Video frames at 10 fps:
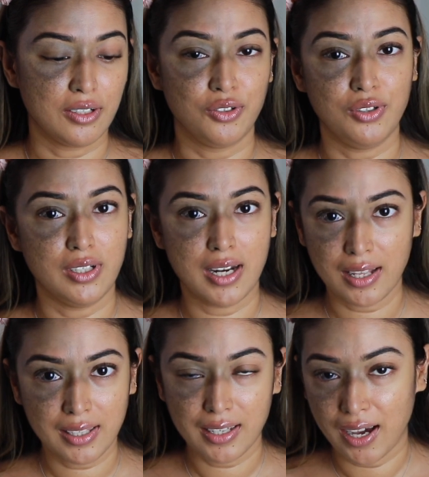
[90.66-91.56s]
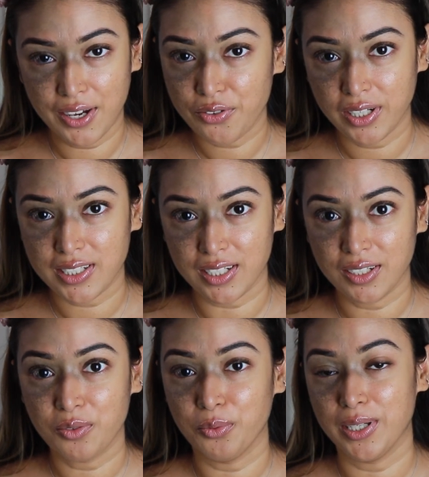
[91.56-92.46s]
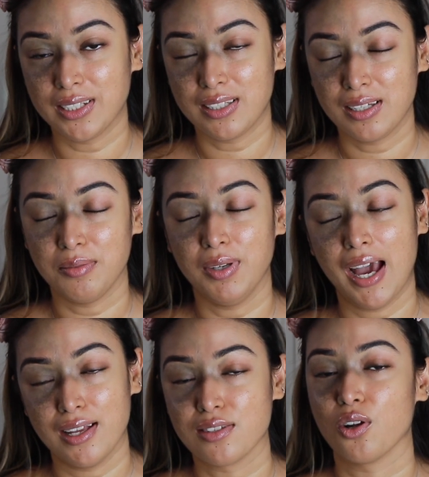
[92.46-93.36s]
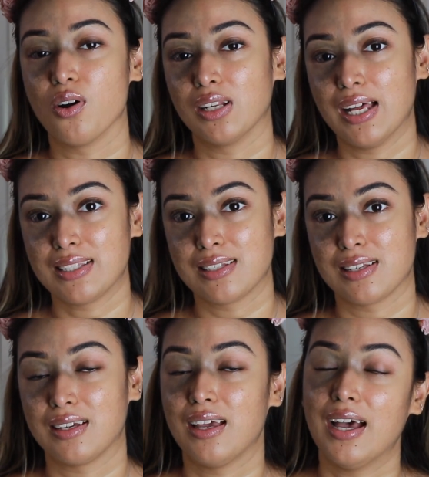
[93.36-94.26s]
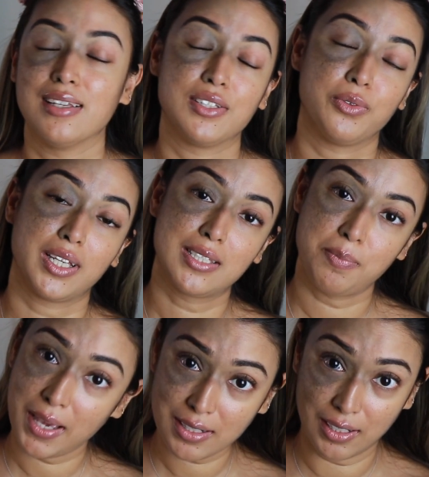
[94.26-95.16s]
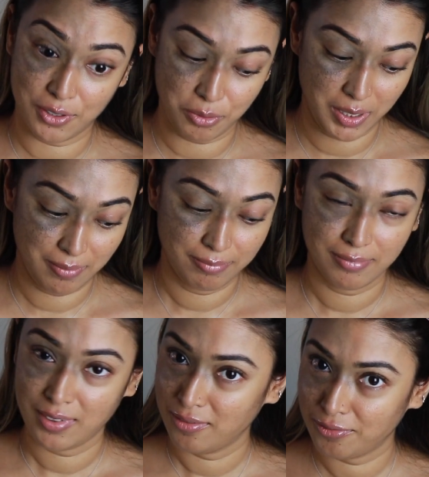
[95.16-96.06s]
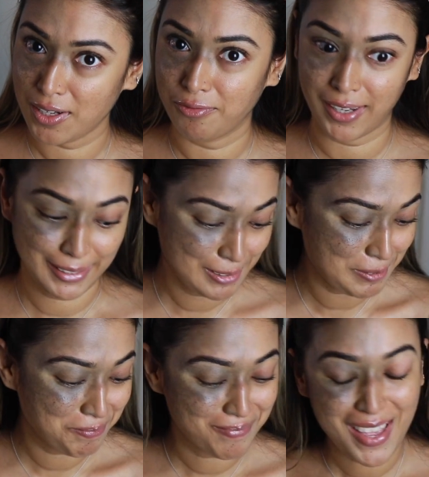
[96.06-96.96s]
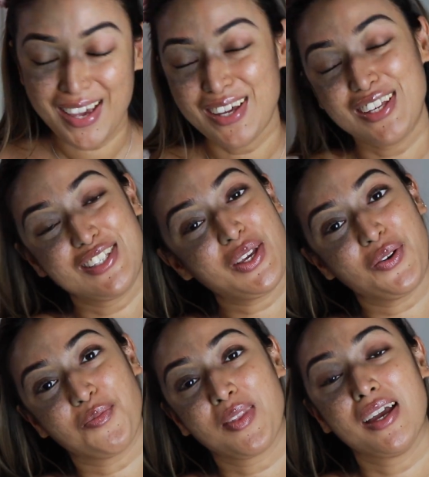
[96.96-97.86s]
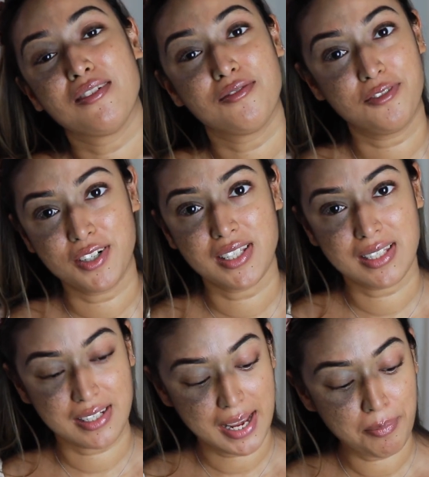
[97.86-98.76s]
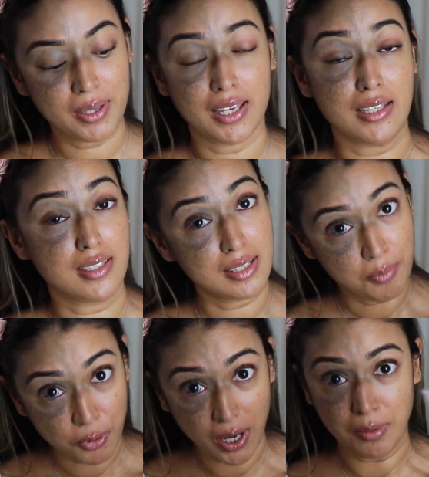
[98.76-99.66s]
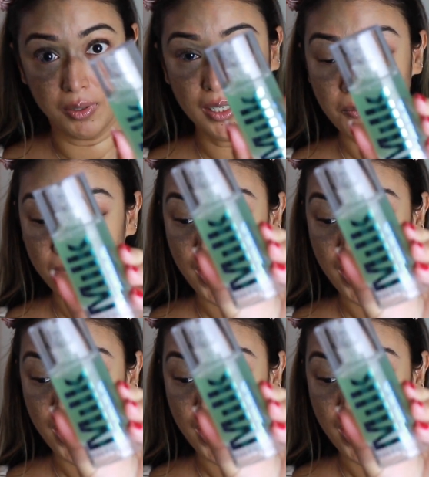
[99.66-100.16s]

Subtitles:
Nothing hydrating will be as long lasting as you expect it to be. Fun fact. So first step is primer.